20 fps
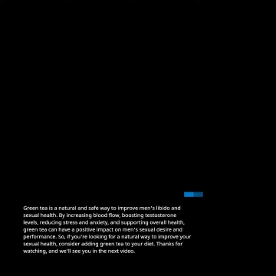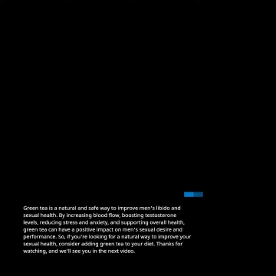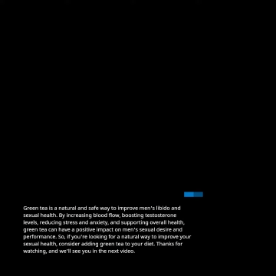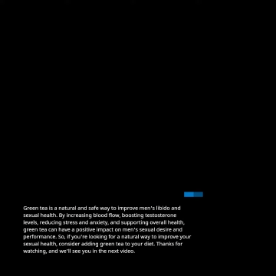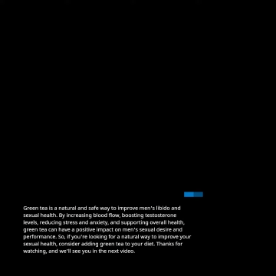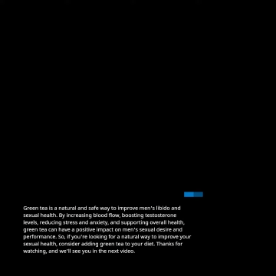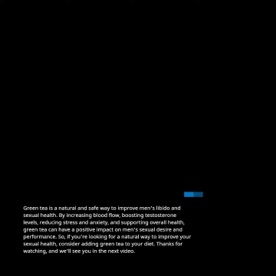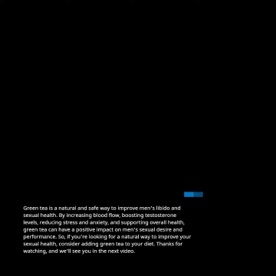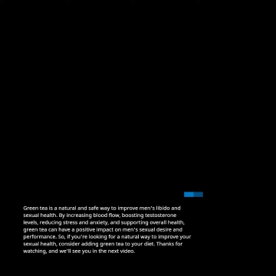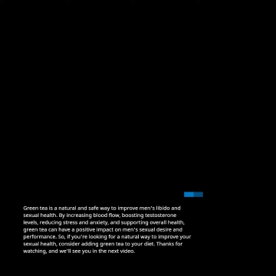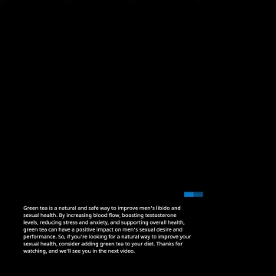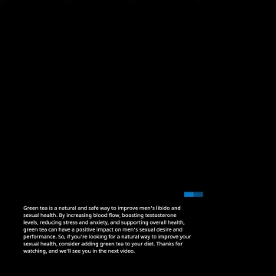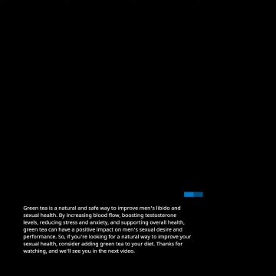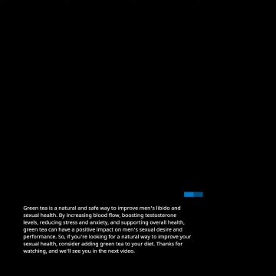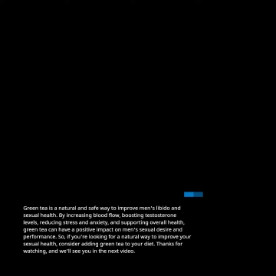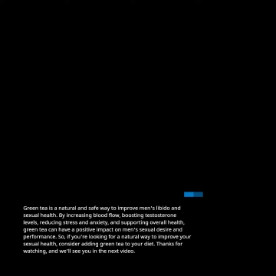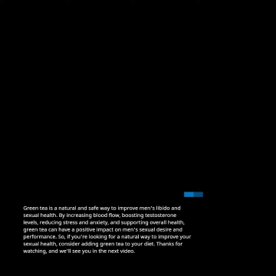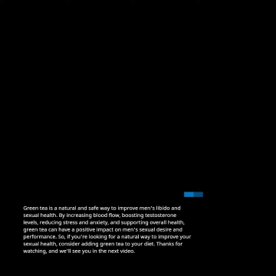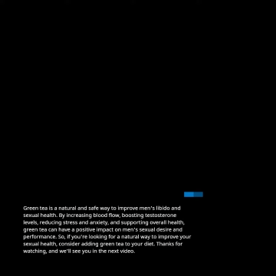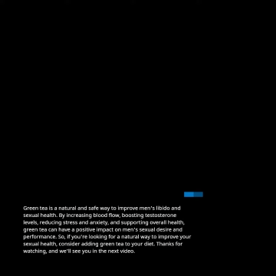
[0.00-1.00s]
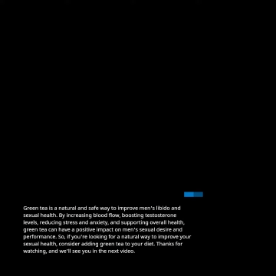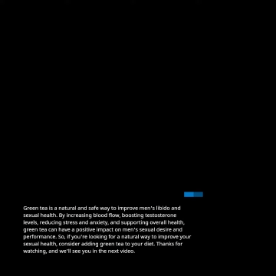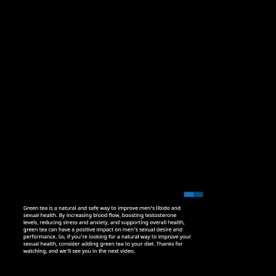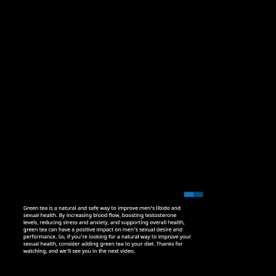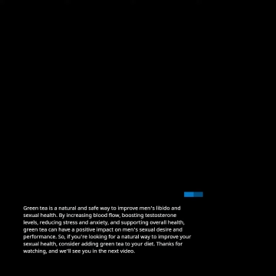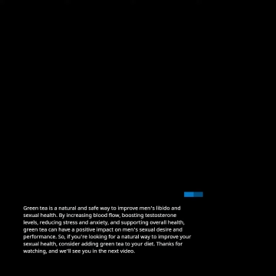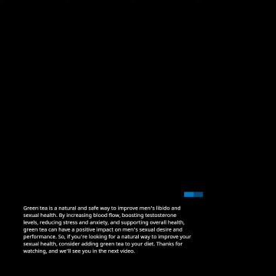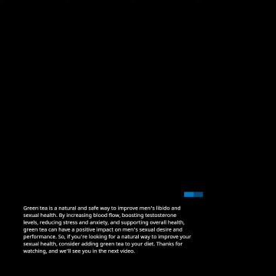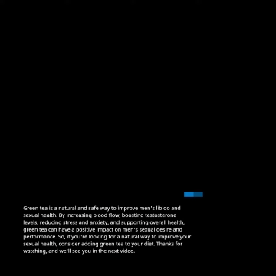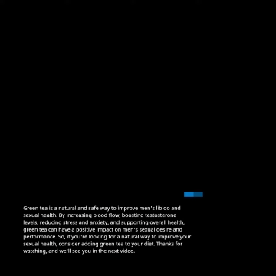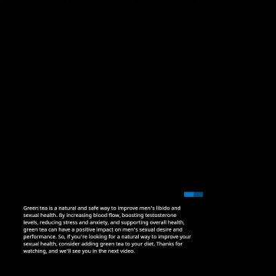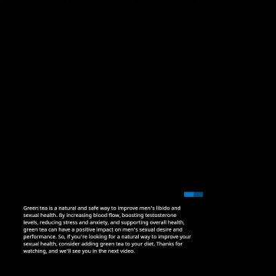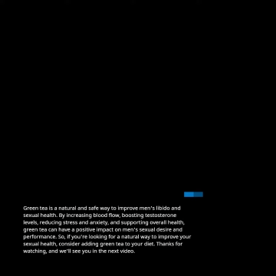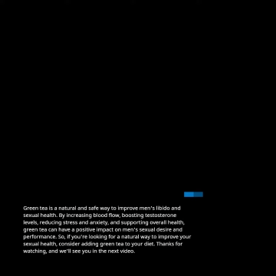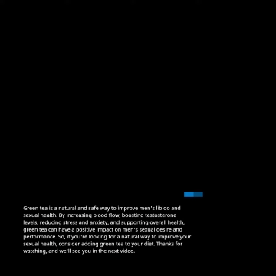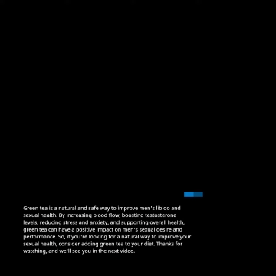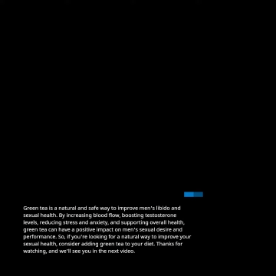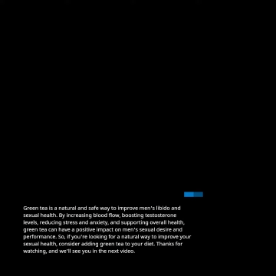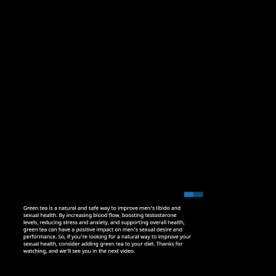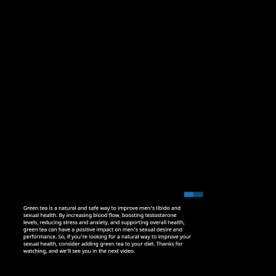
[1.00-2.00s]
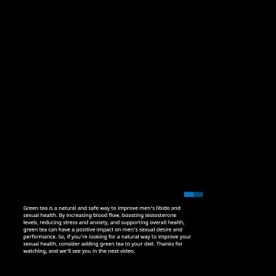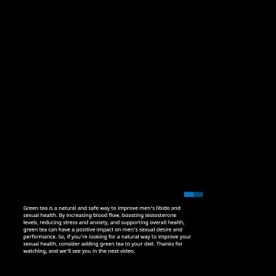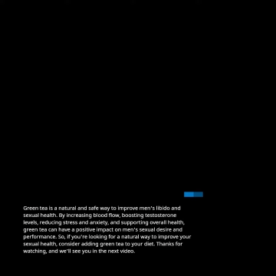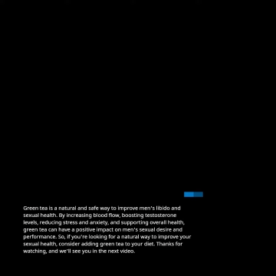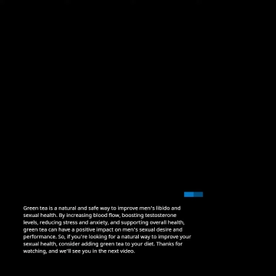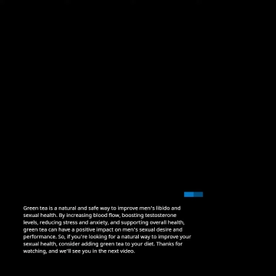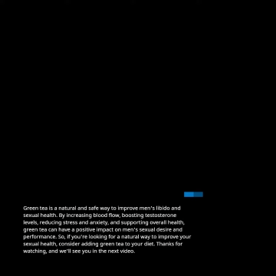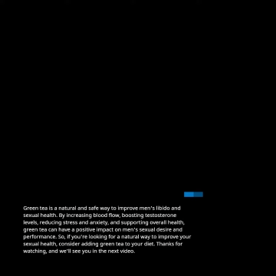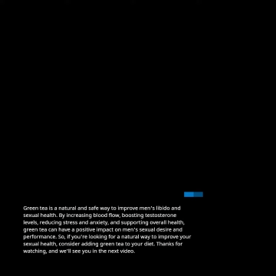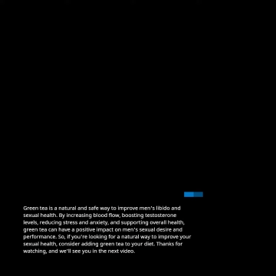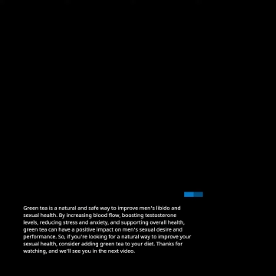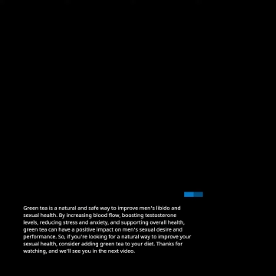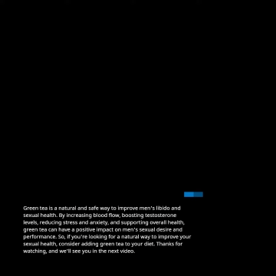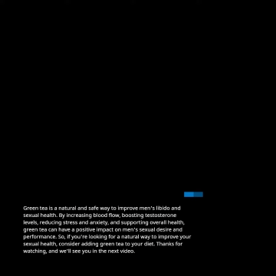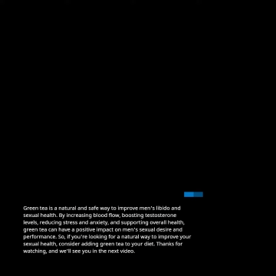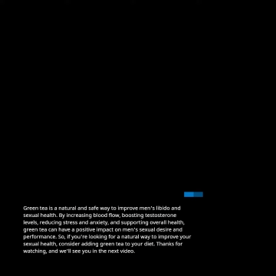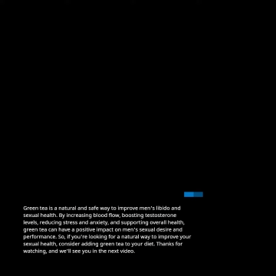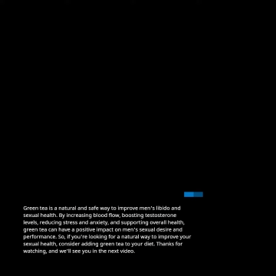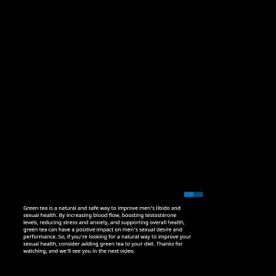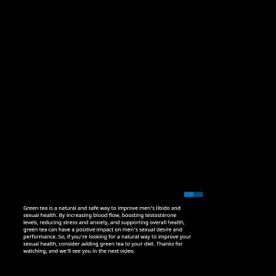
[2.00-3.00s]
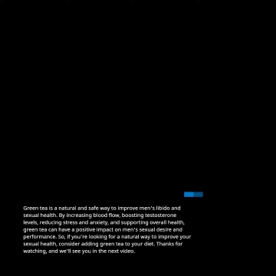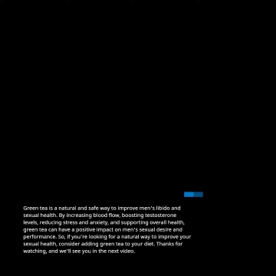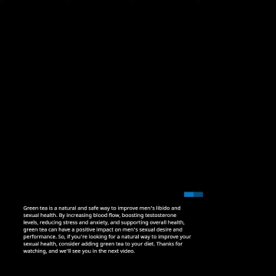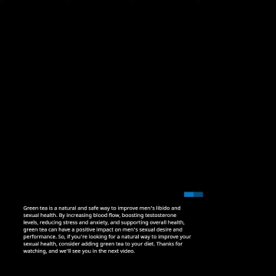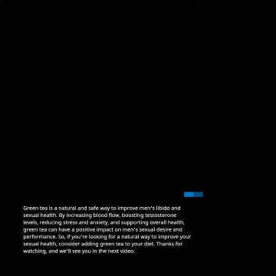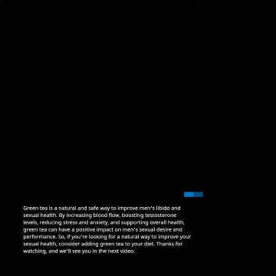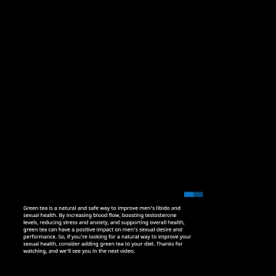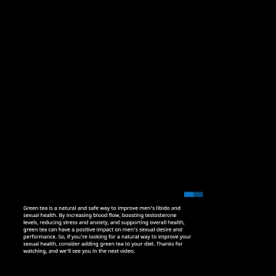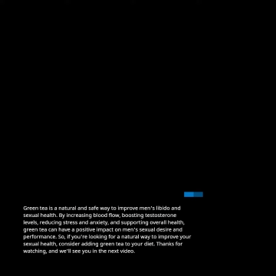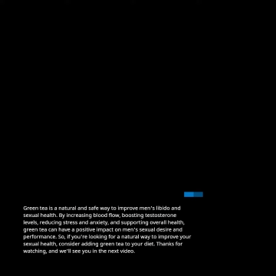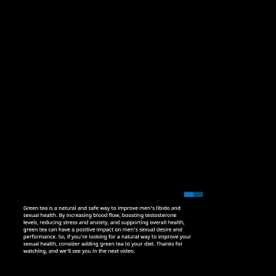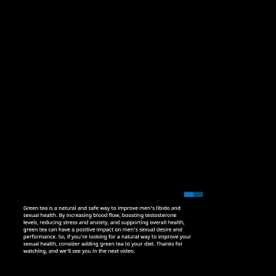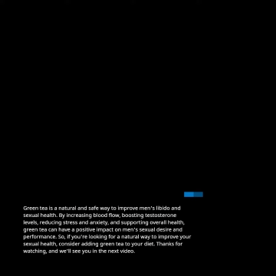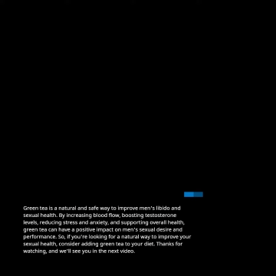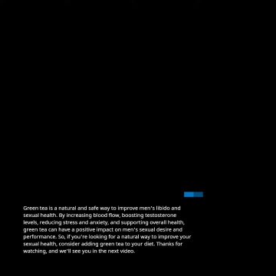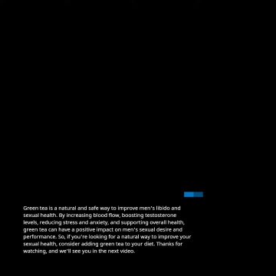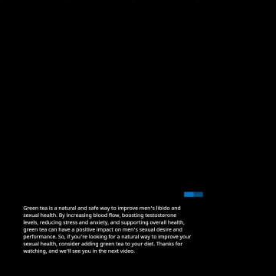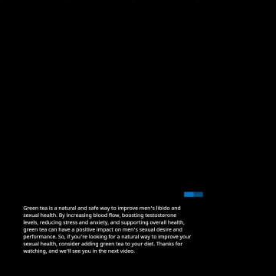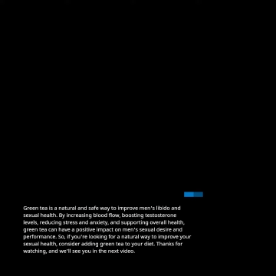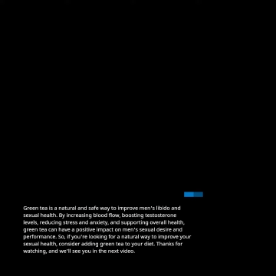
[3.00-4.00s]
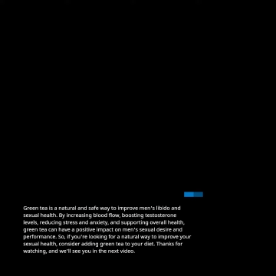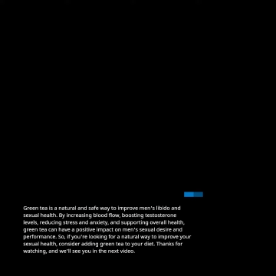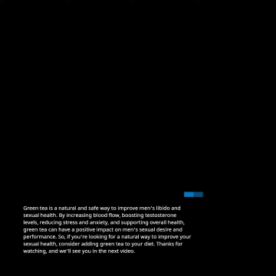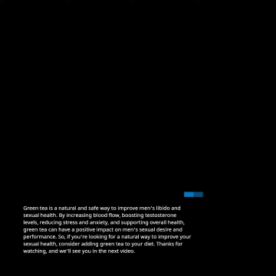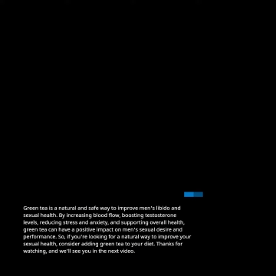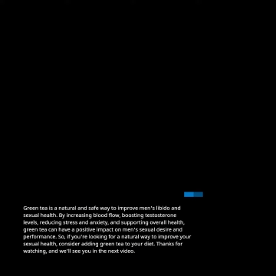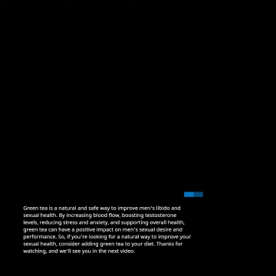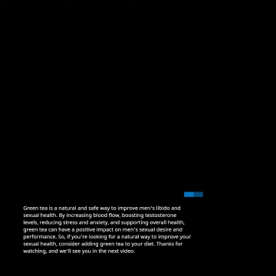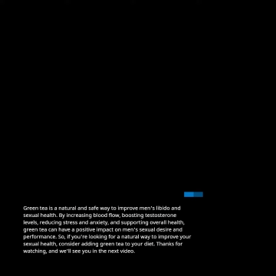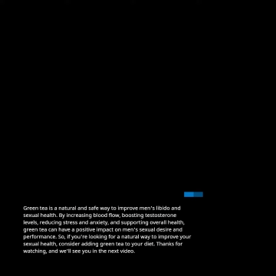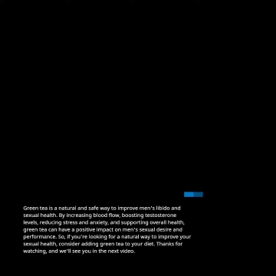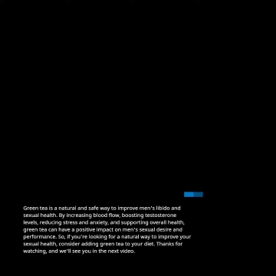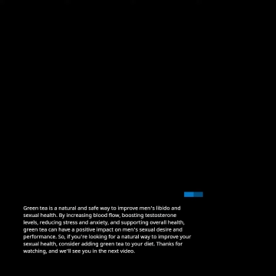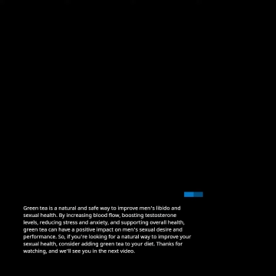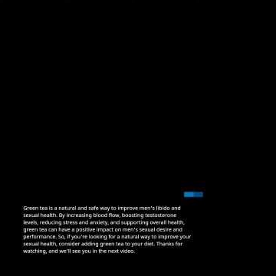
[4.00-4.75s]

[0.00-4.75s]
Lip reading: (no speaker visible)